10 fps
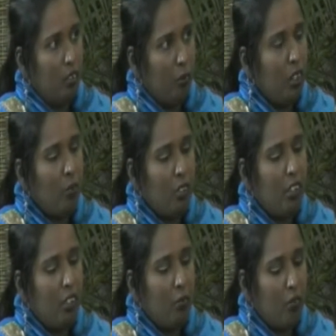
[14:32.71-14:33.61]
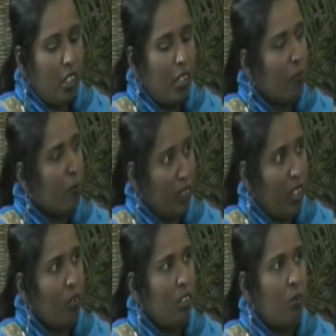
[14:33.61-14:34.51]
when we have
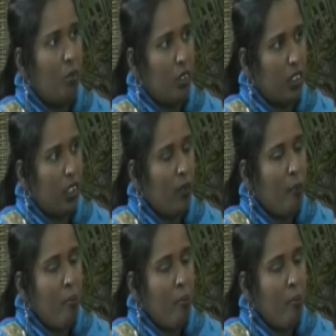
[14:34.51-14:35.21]
without the water.